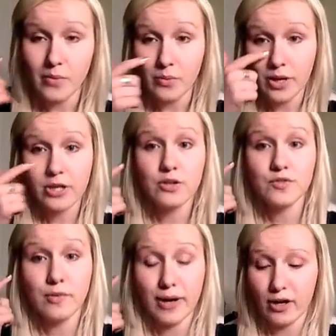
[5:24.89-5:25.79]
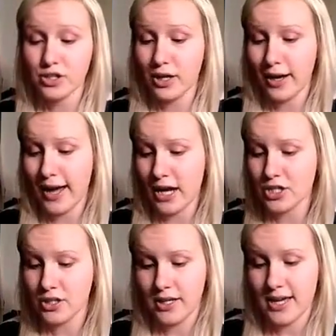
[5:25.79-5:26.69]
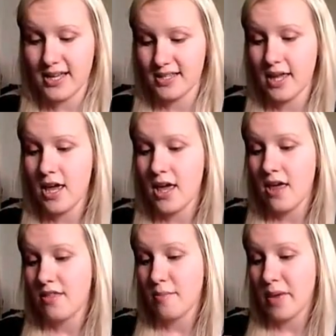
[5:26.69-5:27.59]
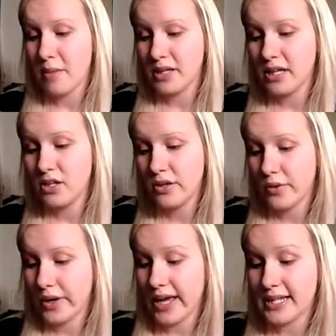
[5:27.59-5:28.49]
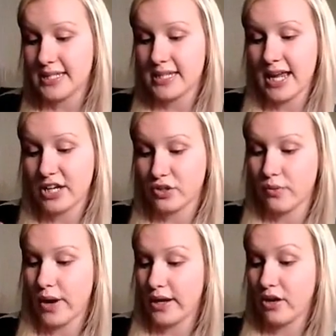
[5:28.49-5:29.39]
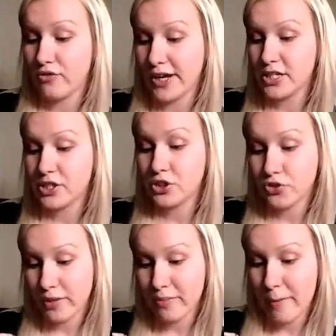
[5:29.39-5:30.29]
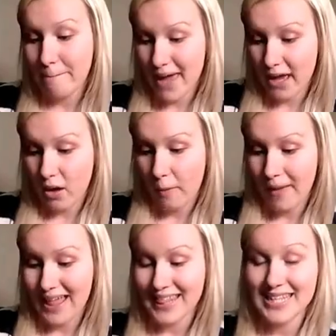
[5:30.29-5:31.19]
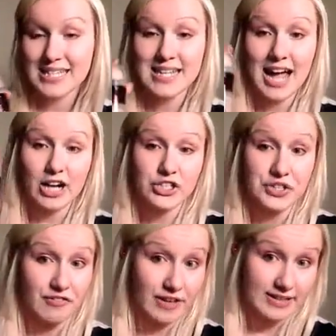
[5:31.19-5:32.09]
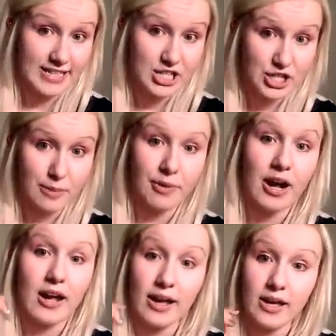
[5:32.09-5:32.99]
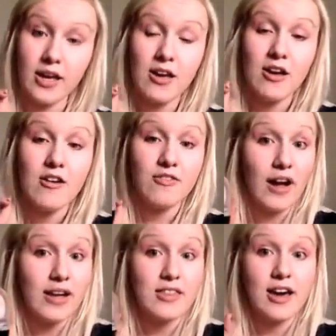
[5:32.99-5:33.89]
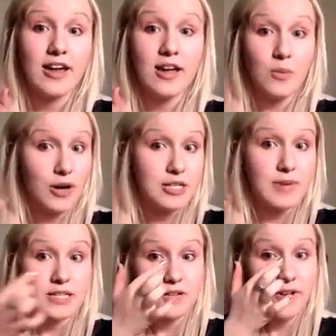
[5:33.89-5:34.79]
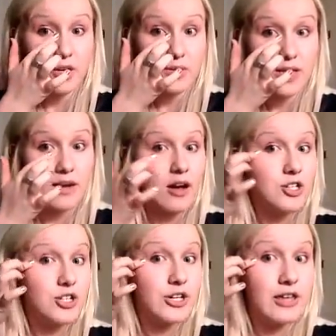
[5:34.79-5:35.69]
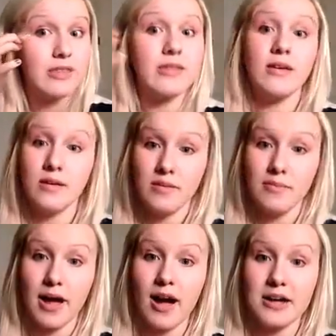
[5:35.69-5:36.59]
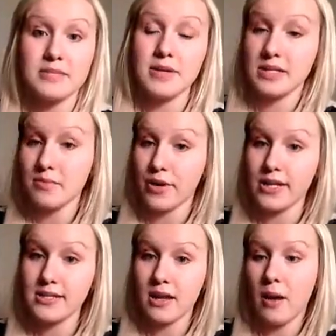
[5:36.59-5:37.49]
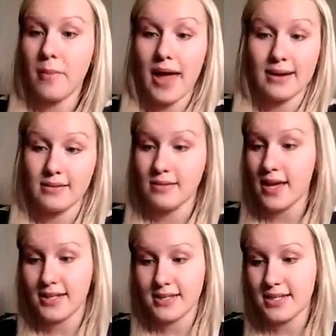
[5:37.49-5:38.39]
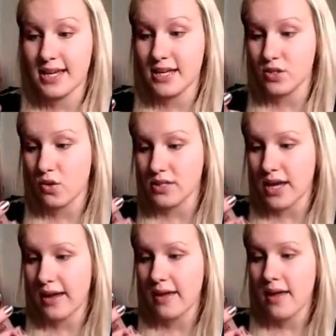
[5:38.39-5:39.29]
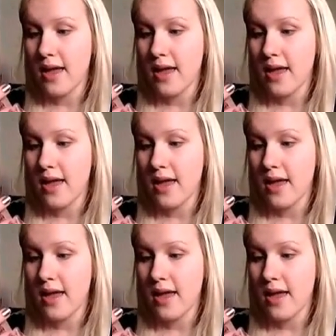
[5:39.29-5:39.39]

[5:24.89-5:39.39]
but what I use for my under eye actually is the Maybelline New York Instant Age Rewind Eraser Treatment Makeup. And this is actually a foundation, but I find that it works best if I use it underneath my eyes because it brightens it up and it stays all day.